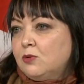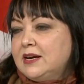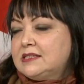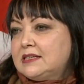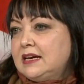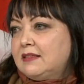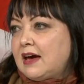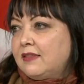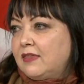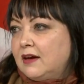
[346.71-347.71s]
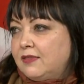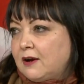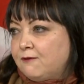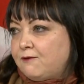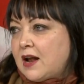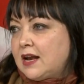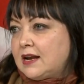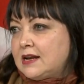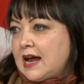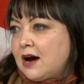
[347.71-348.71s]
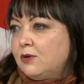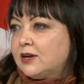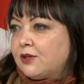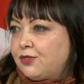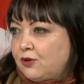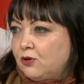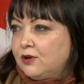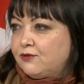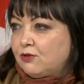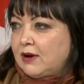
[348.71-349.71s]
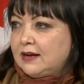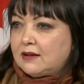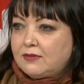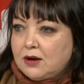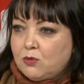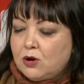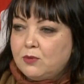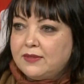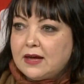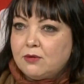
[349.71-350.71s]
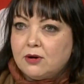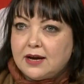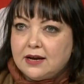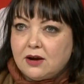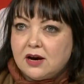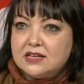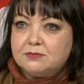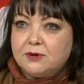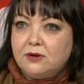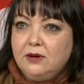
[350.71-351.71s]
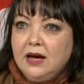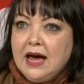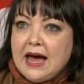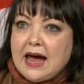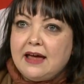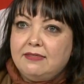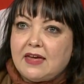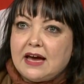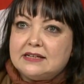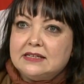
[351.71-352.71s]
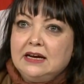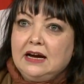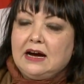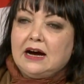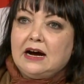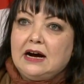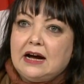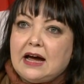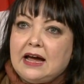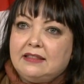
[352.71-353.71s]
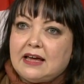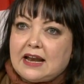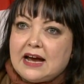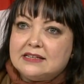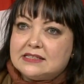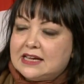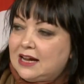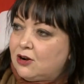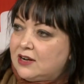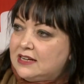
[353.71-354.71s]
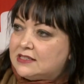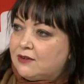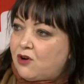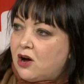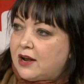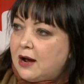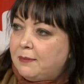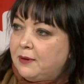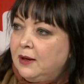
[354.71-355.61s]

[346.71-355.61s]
We see that they're funded now at a third of the rate that they were when they were in hospital, and that as the care needs have gone up,